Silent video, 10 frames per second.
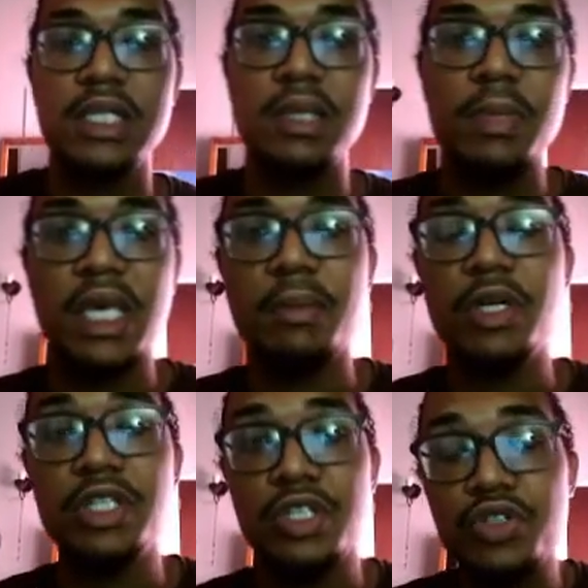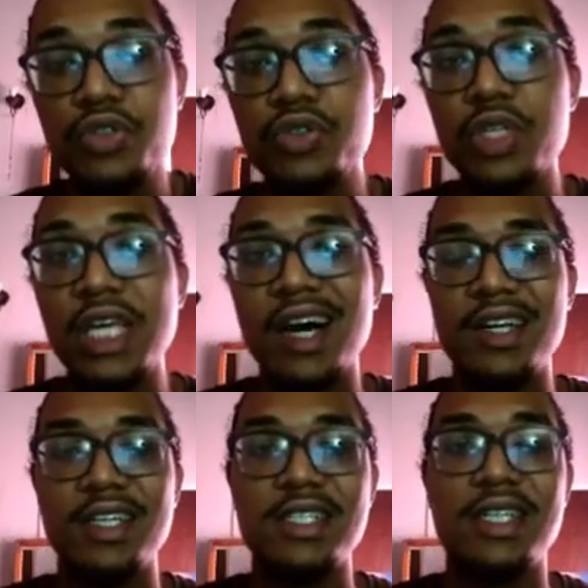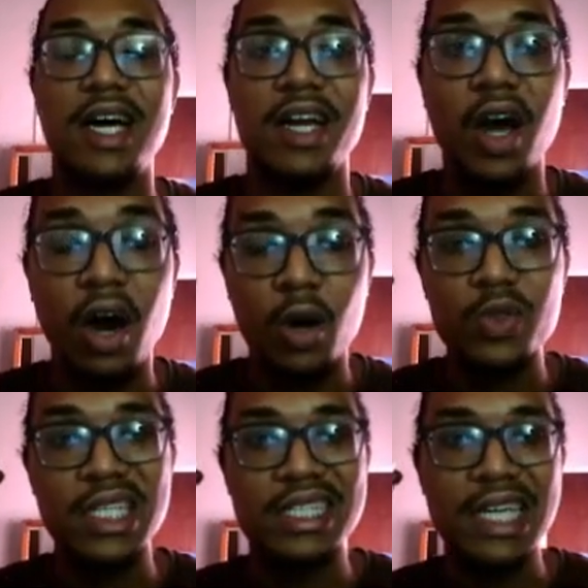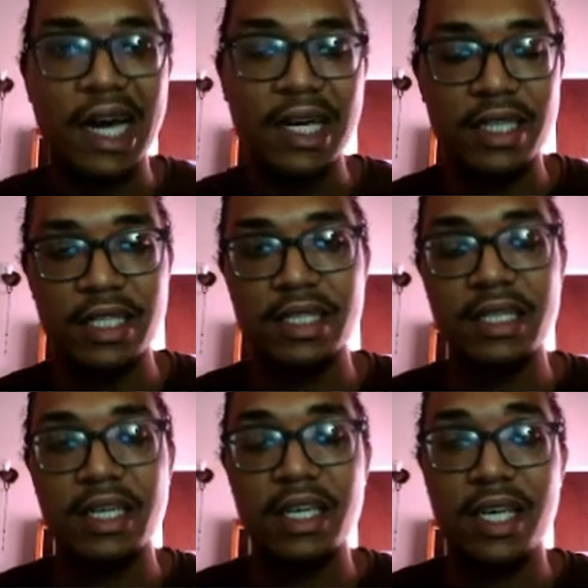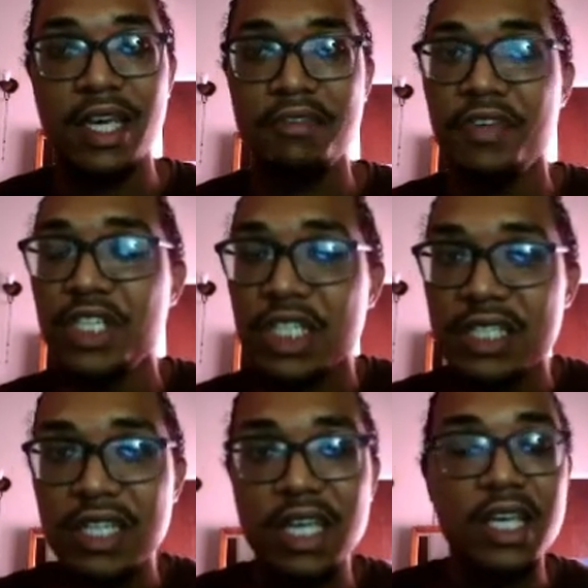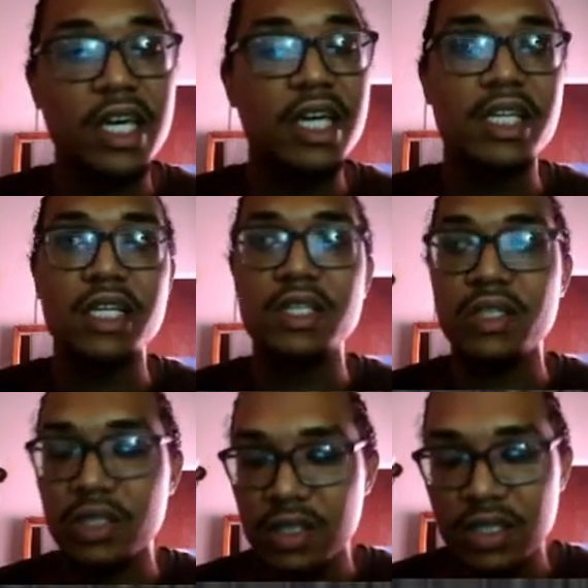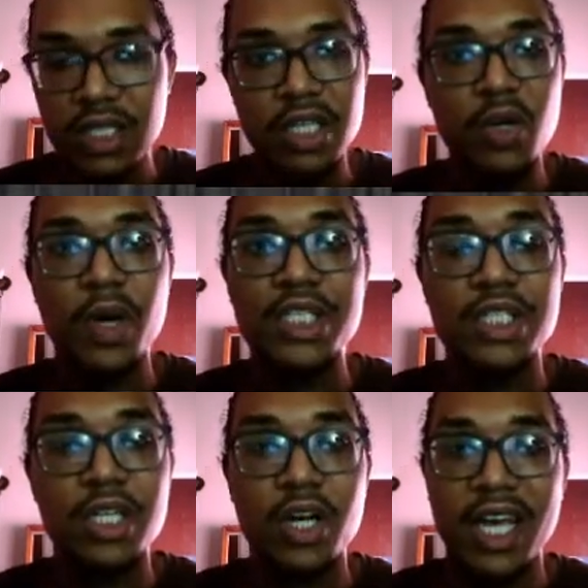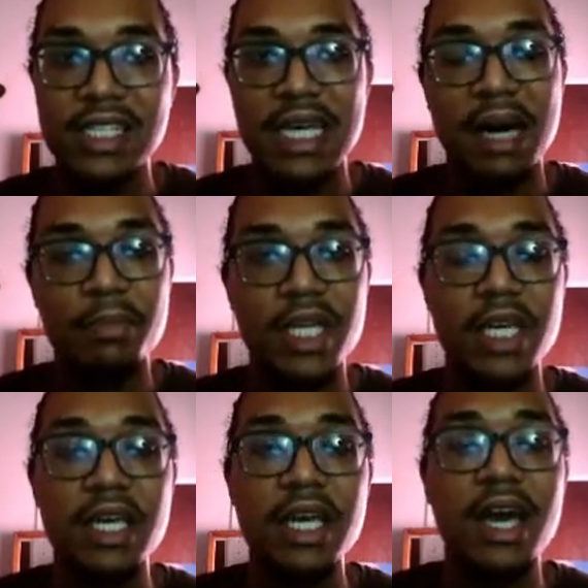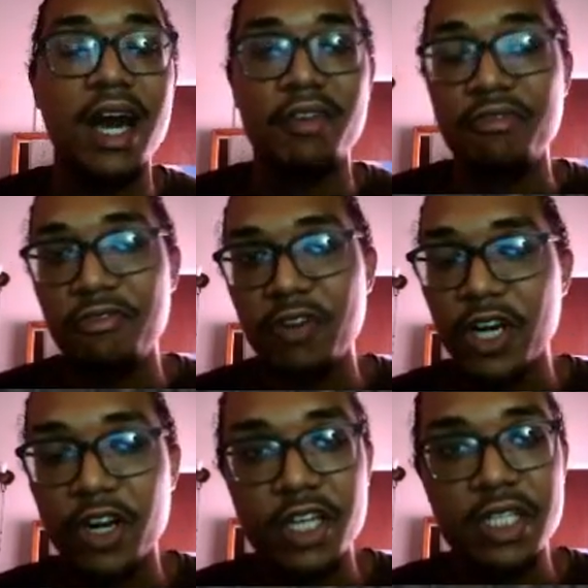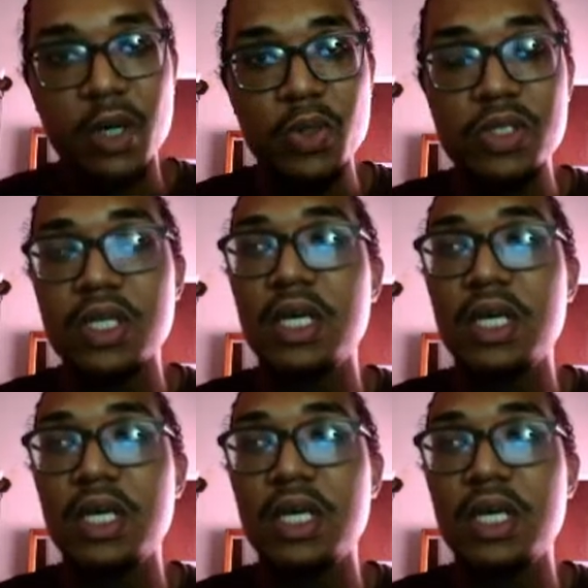to be able to truly understand how to tackle it. If you just think you could see the question on exam day and figure it out,